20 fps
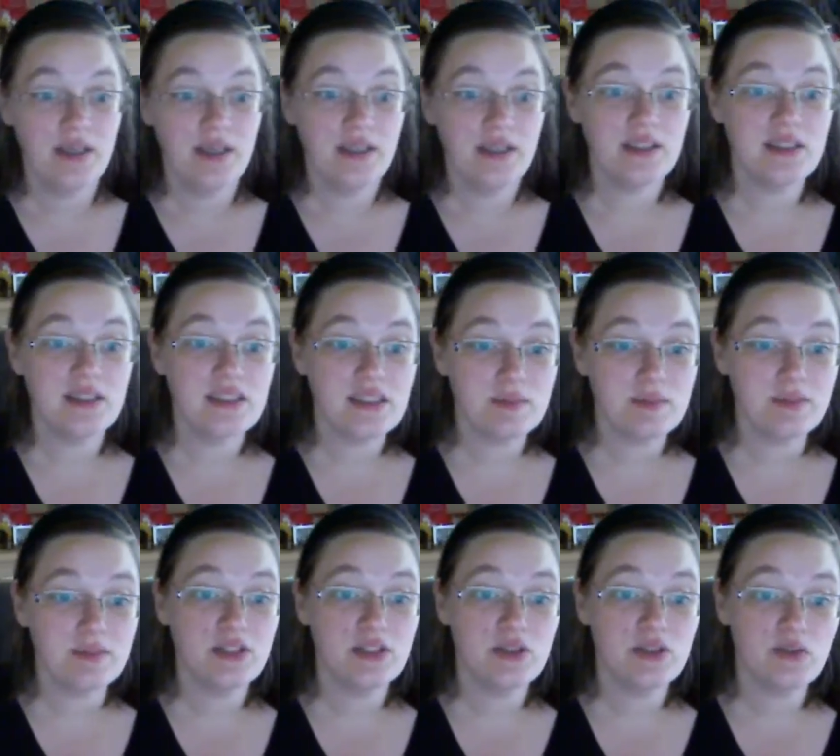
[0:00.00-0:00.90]
Then
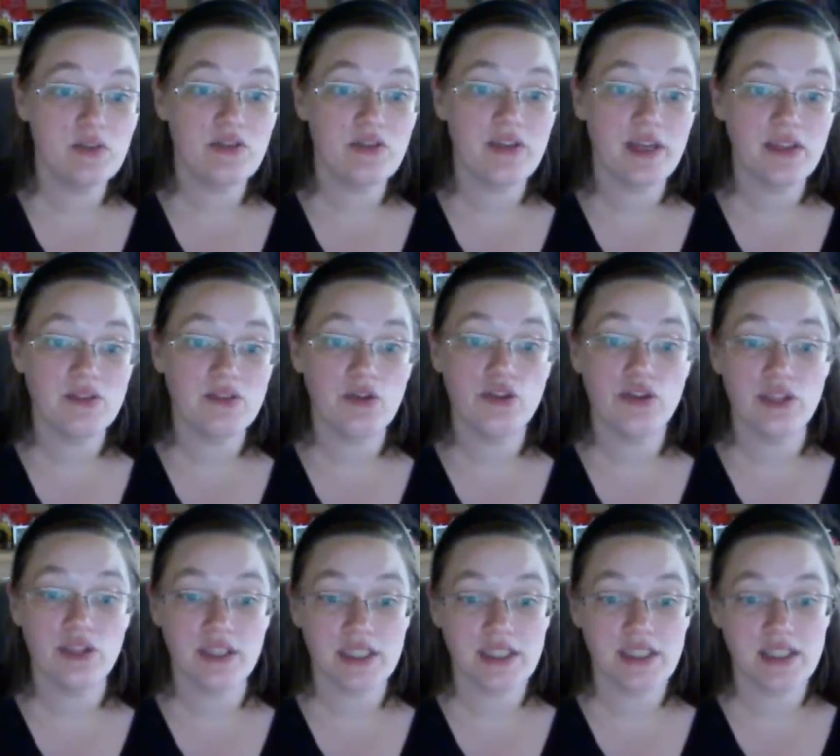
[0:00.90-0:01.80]
simply do the things on your
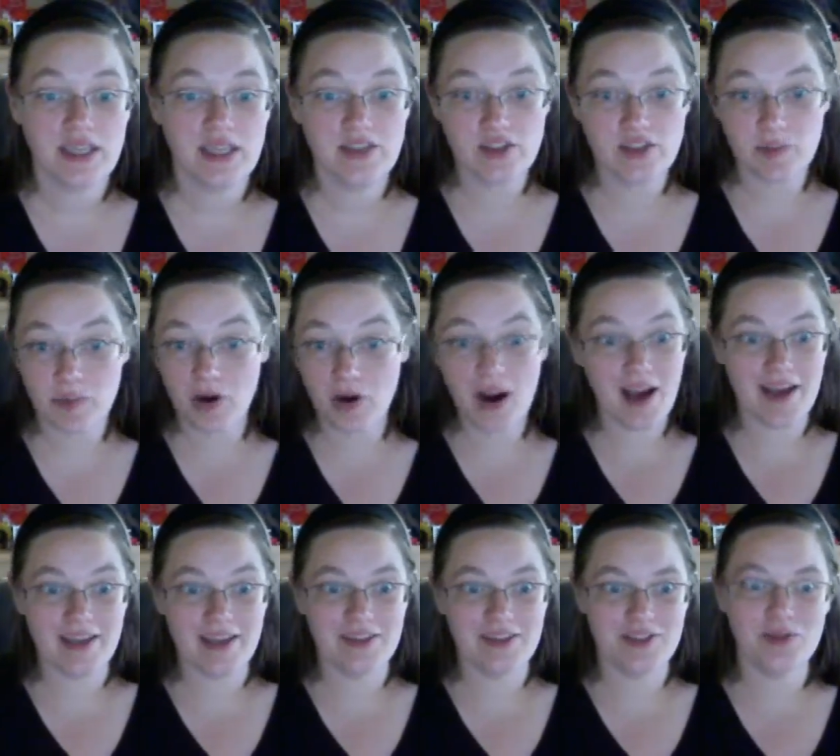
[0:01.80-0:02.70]
list and
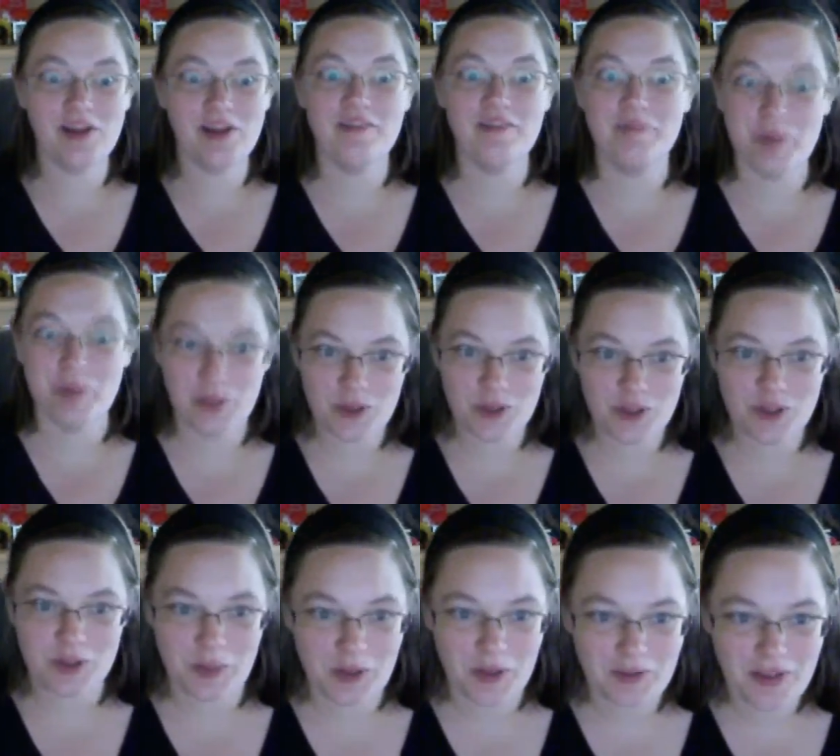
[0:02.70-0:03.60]
surprise, you'll have boosted
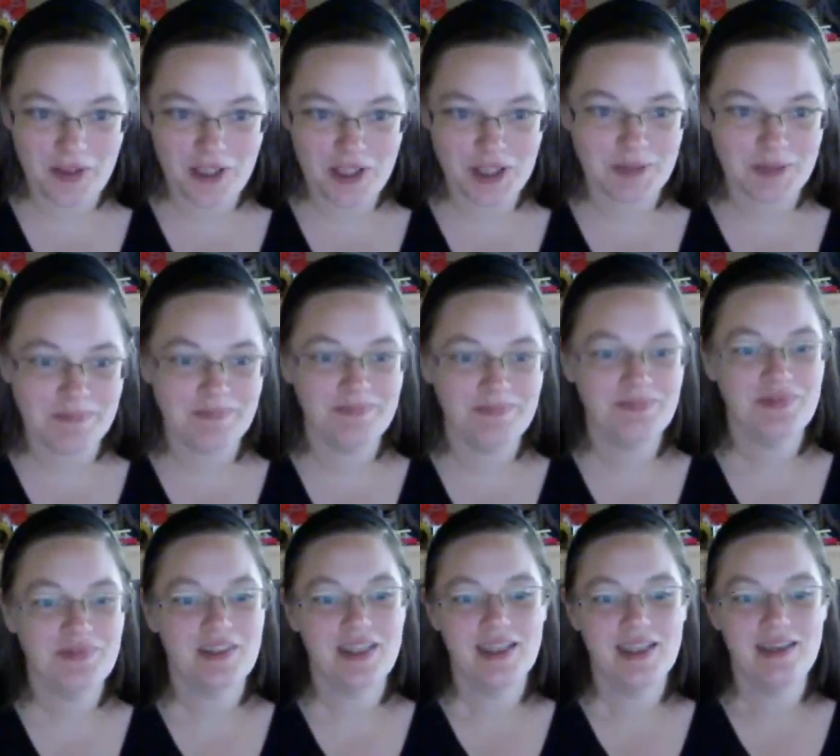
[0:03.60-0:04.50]
your motivation.
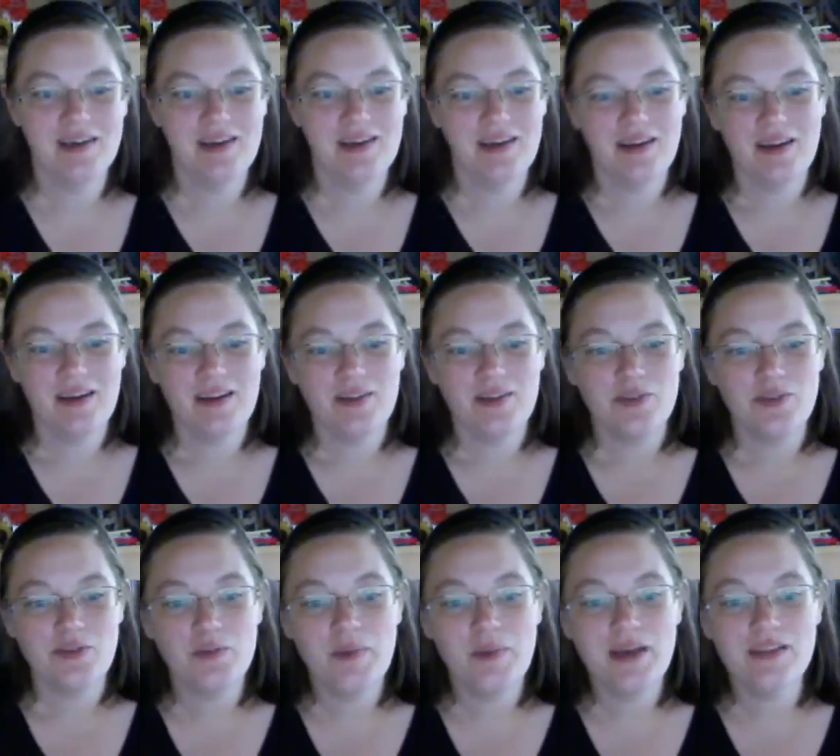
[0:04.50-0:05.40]

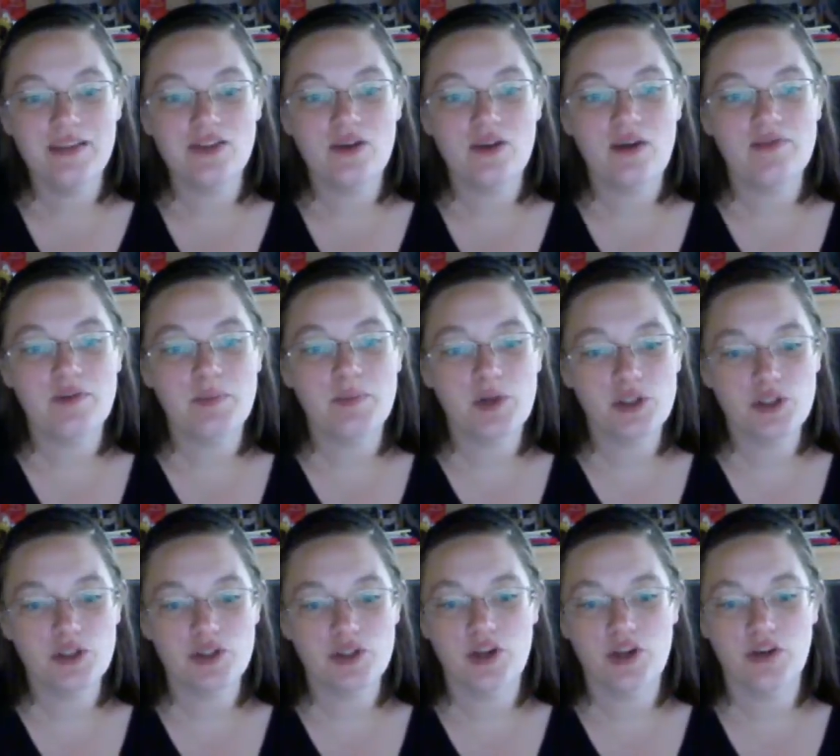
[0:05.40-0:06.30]
You may still have to
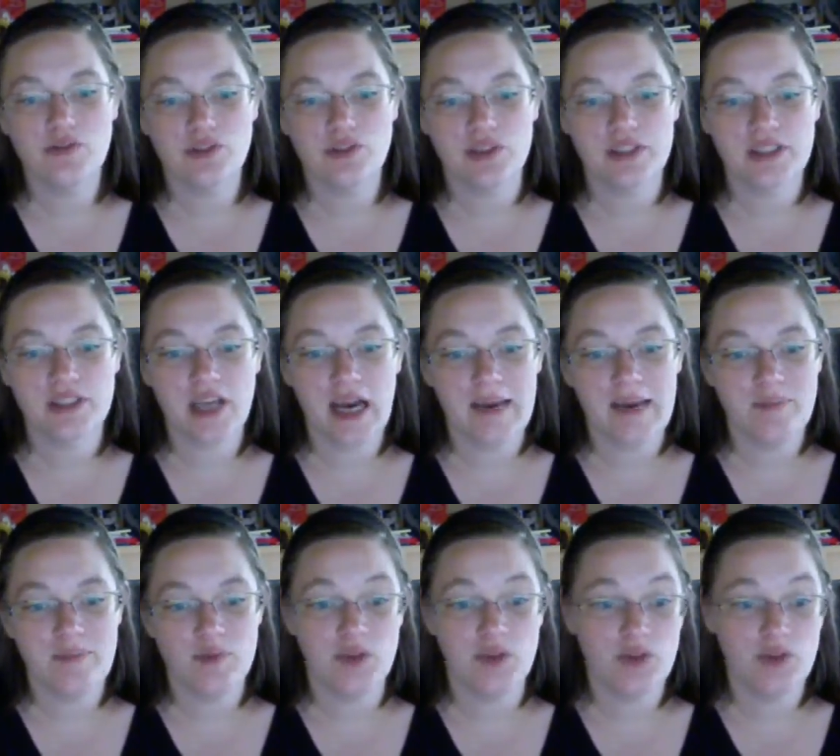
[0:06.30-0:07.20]
push yourself during
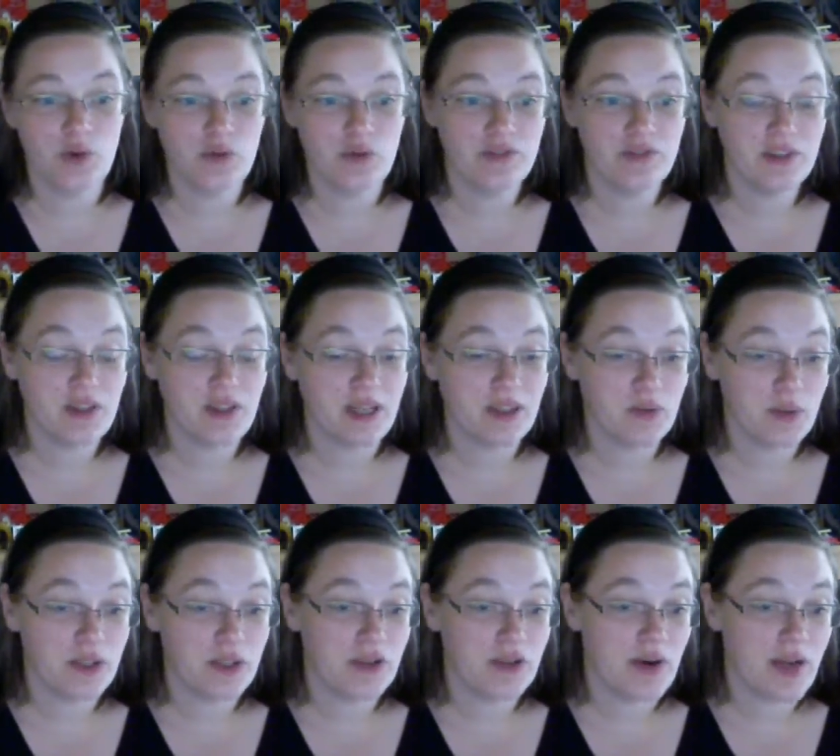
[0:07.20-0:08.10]
times when you don't feel like
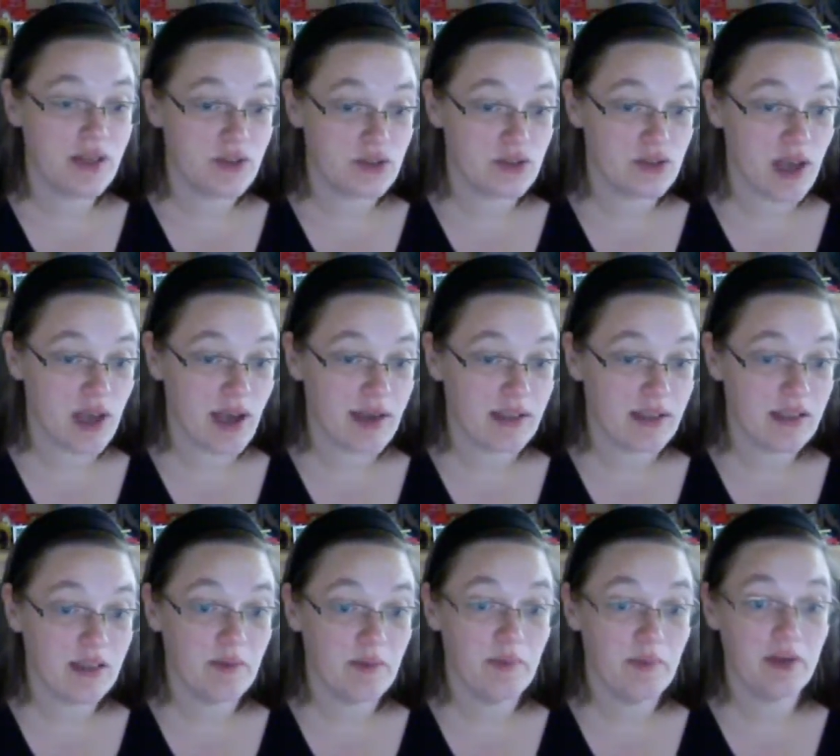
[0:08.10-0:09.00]
doing your
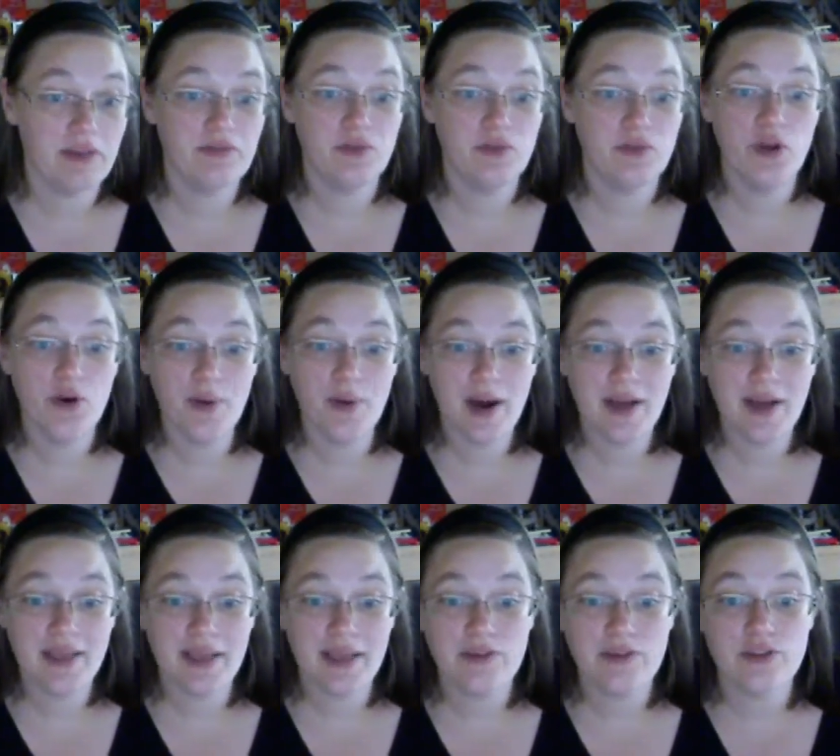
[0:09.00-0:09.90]
exercise, but if you know how
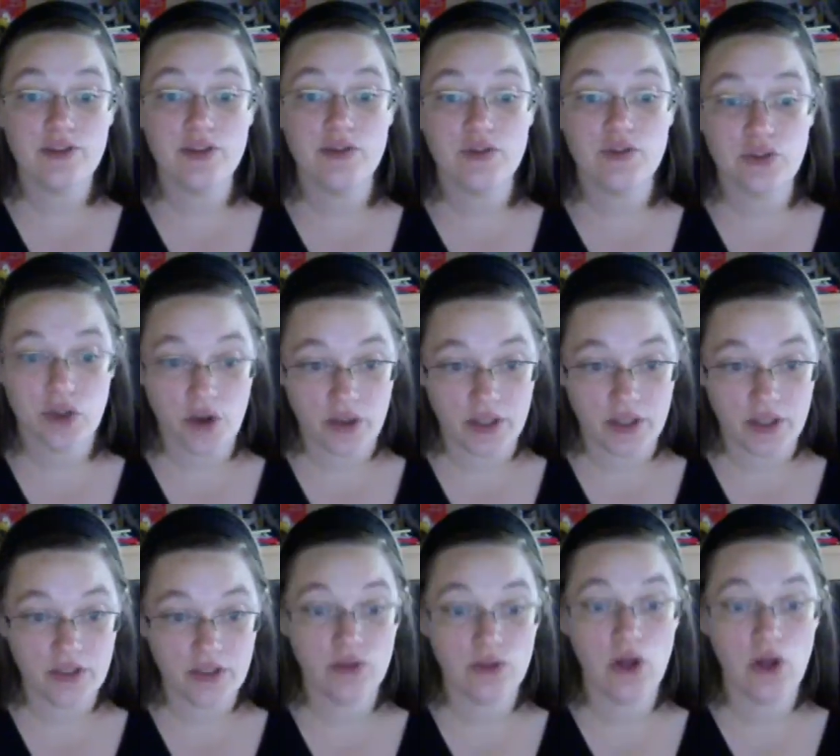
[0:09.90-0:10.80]
to get yourself
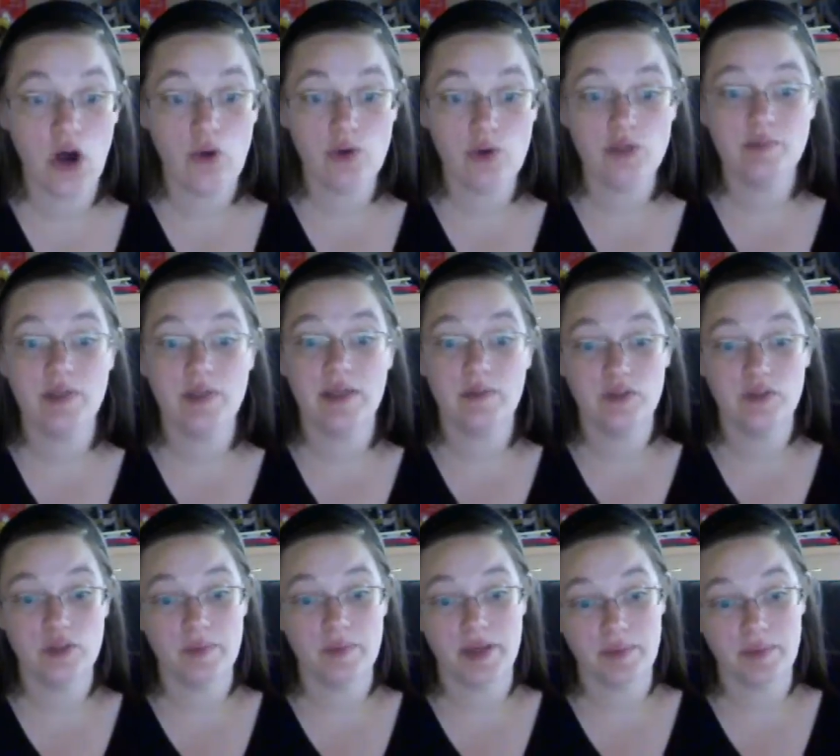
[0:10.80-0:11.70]
started, you'll always be able
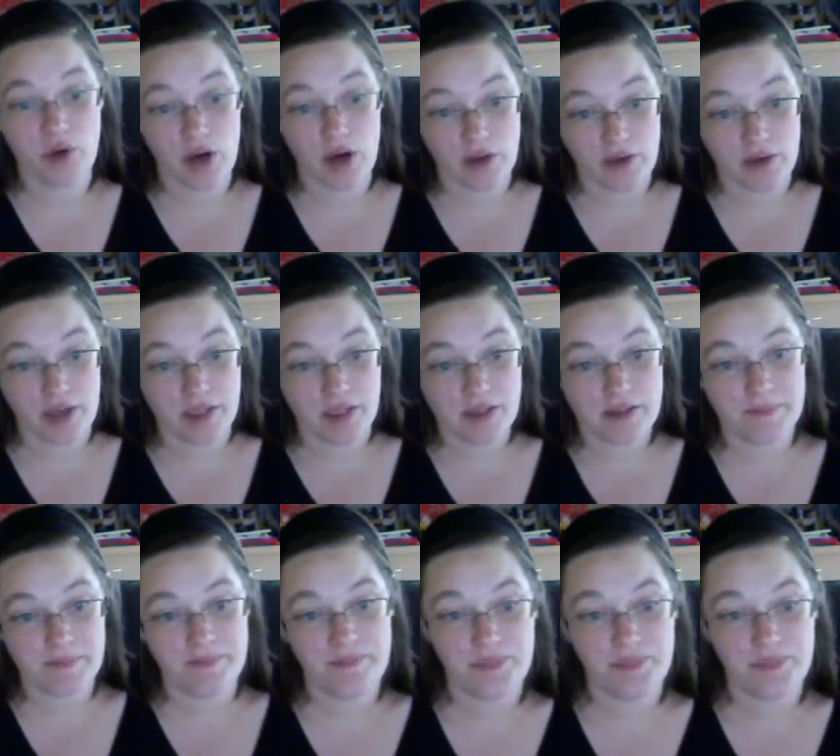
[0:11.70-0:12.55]
to make progress.